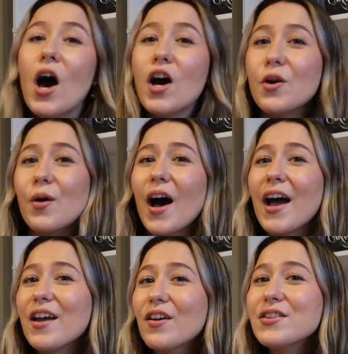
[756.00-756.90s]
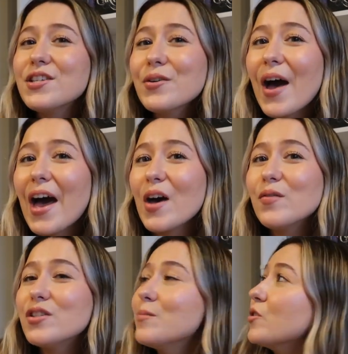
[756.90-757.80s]
Oh, I also have
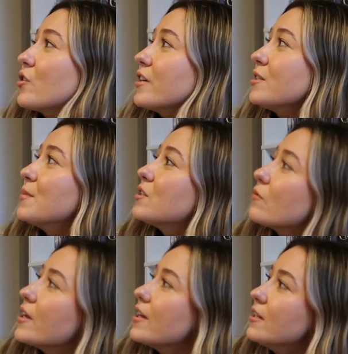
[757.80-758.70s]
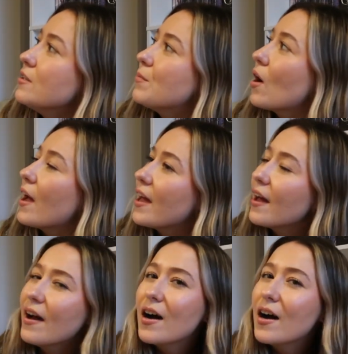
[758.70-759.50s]
some Christmas reads, but